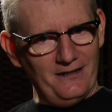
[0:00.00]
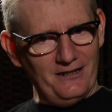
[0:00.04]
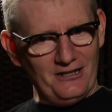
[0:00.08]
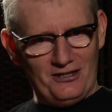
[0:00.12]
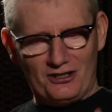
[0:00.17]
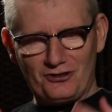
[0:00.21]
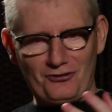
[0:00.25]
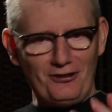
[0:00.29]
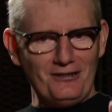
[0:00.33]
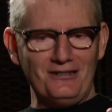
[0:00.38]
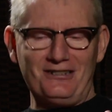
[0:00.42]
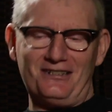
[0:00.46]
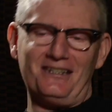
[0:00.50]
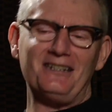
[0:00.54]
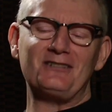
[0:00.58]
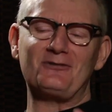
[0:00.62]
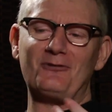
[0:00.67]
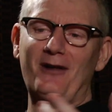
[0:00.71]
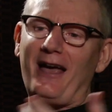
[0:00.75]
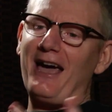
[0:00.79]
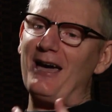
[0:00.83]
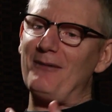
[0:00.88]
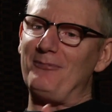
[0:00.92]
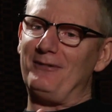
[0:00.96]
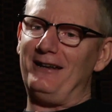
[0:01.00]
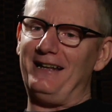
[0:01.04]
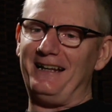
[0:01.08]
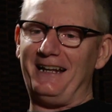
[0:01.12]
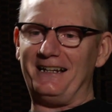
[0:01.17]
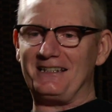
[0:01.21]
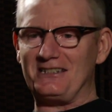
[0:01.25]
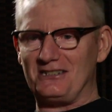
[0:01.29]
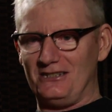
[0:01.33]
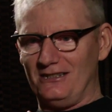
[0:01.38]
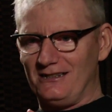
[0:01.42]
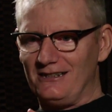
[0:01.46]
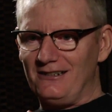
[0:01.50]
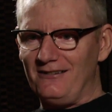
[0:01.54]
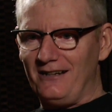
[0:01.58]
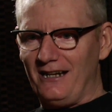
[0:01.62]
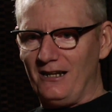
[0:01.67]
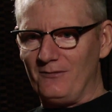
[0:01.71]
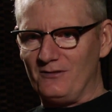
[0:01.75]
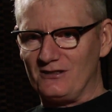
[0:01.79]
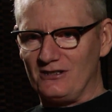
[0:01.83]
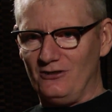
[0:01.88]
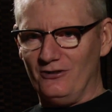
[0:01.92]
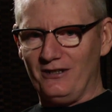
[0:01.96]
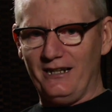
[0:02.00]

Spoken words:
strange things would happen. Like, I'd sit there and I'd say,